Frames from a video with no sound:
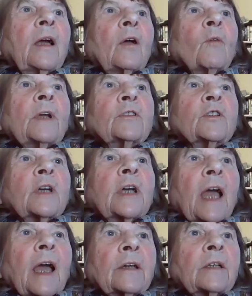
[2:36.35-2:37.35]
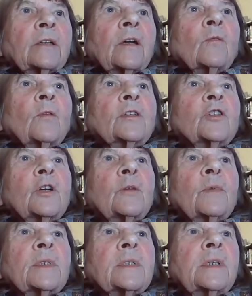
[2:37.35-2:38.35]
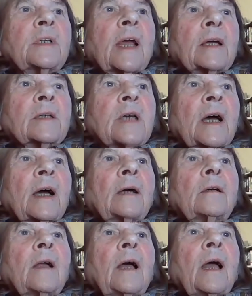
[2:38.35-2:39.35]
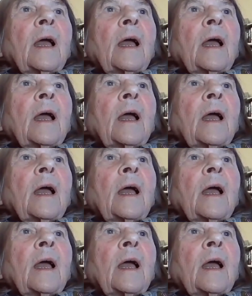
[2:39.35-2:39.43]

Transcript: went to Canada where she was in exile,